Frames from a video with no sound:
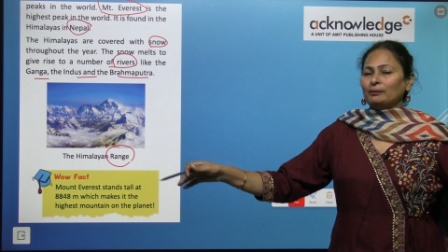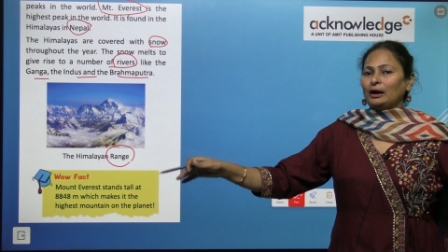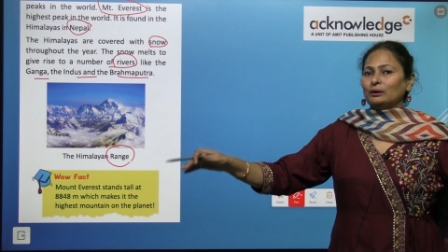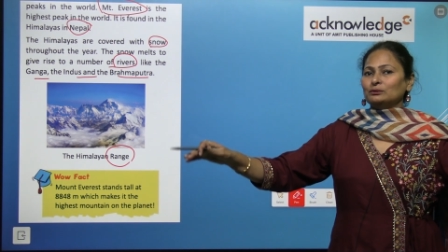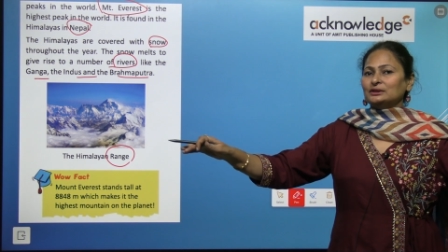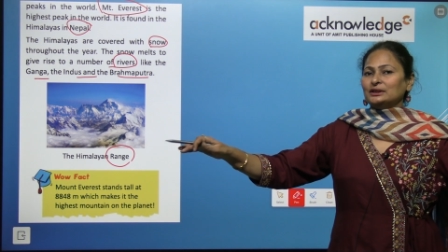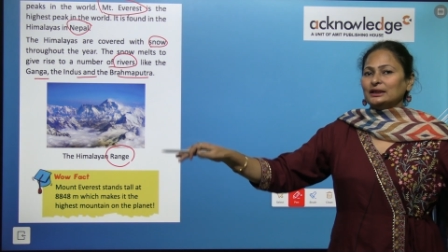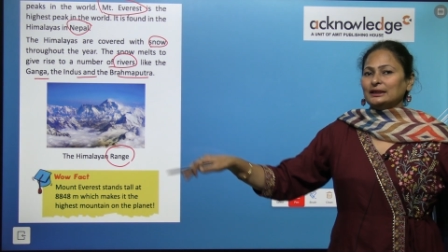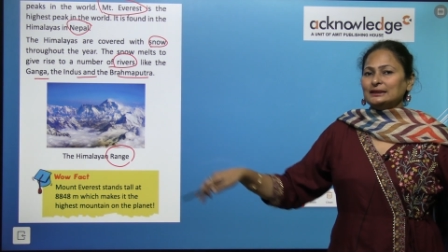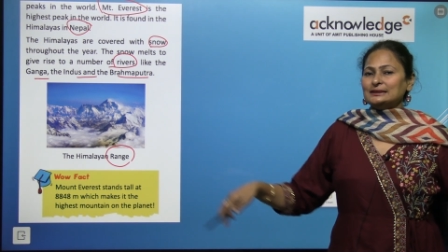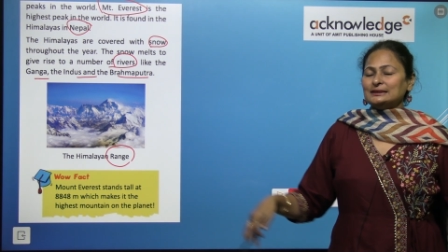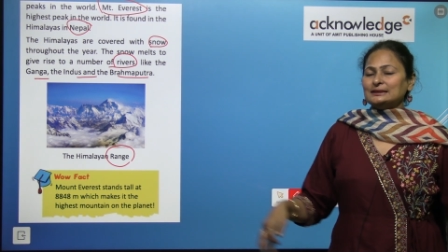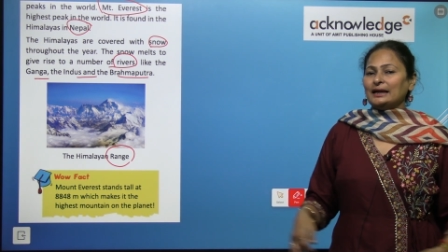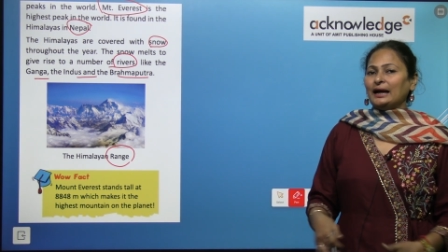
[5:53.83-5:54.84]

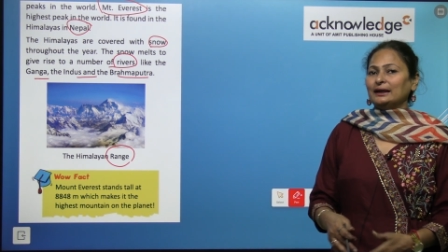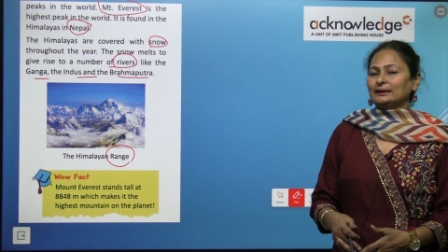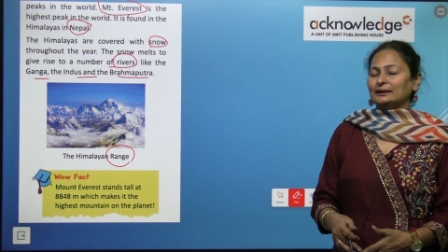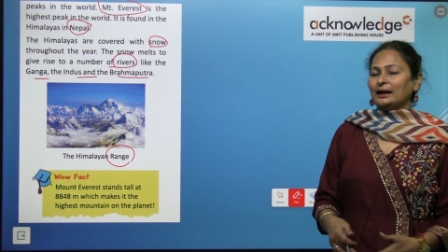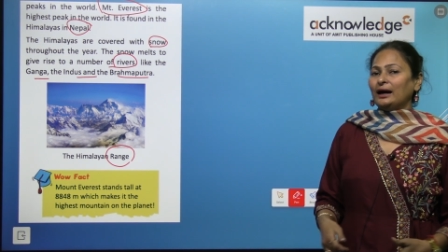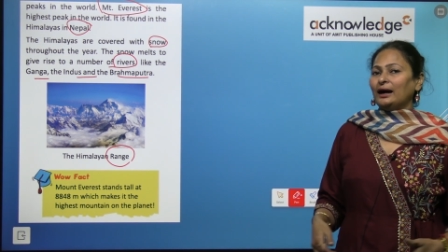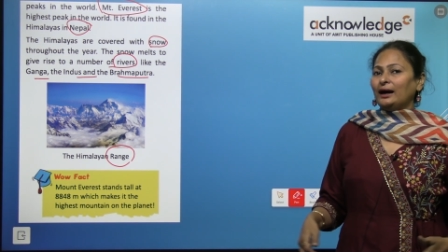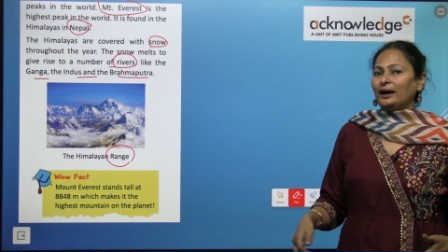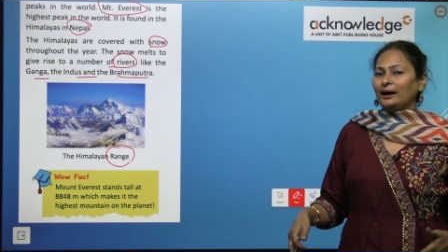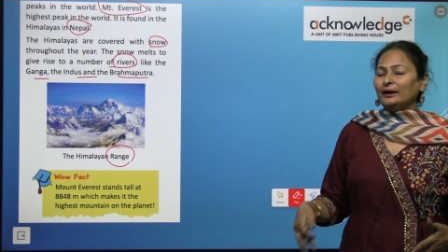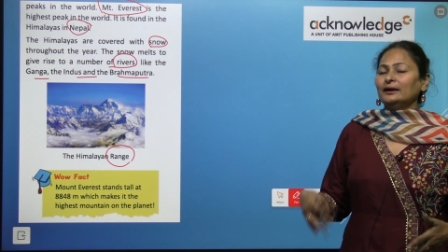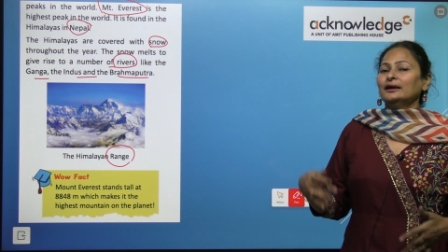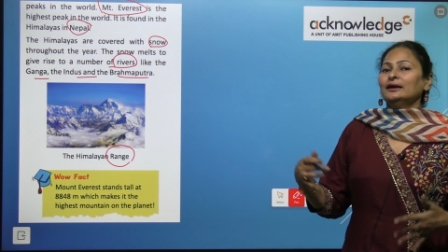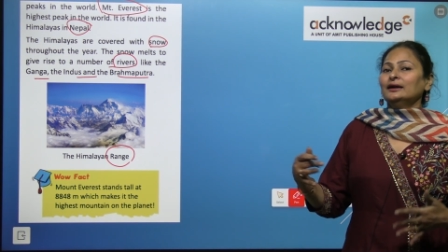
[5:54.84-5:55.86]
mountains that
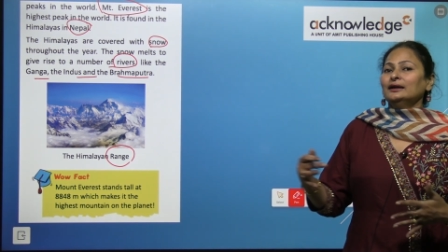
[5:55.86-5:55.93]
are